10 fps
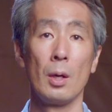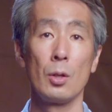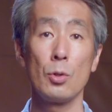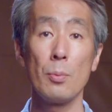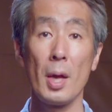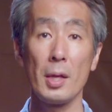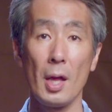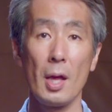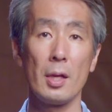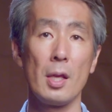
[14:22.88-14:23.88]
To
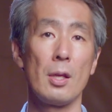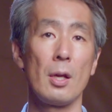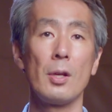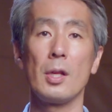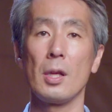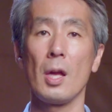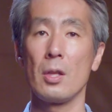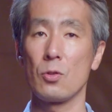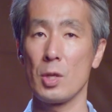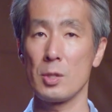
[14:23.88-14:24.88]
maintain integrity
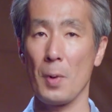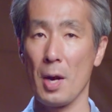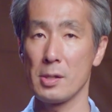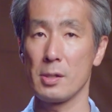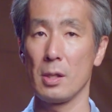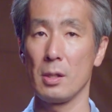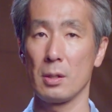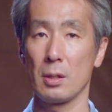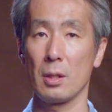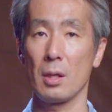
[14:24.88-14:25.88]
and transparency,
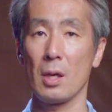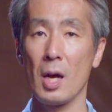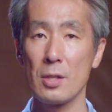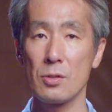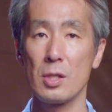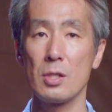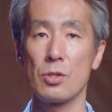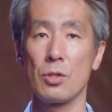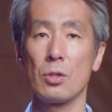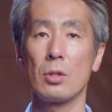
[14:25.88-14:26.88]
countries
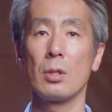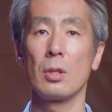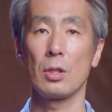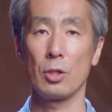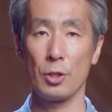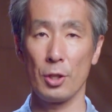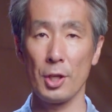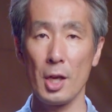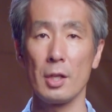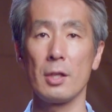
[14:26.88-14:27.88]
should
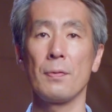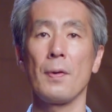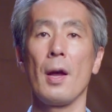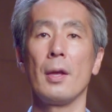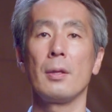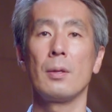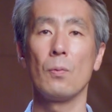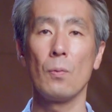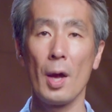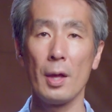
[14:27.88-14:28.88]
clearly define
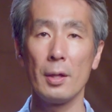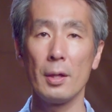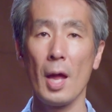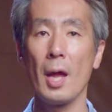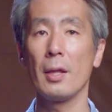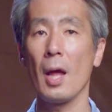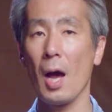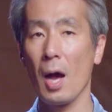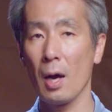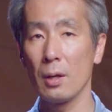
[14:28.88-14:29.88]
when and
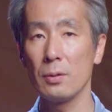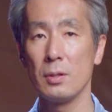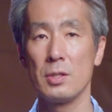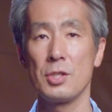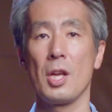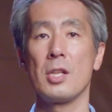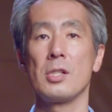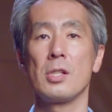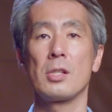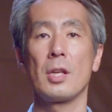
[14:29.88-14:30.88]
how
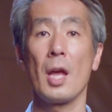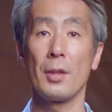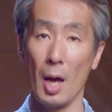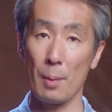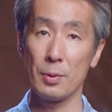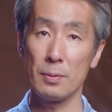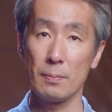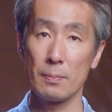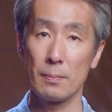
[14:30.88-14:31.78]
changes can happen,